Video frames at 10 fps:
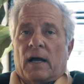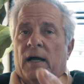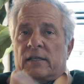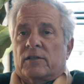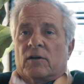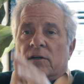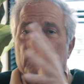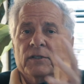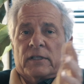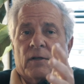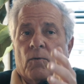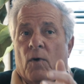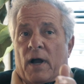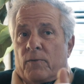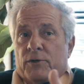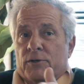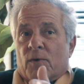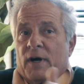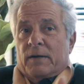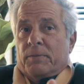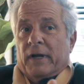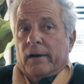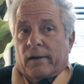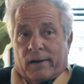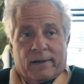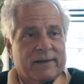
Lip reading: I start losing. I said, why would you want it bigger?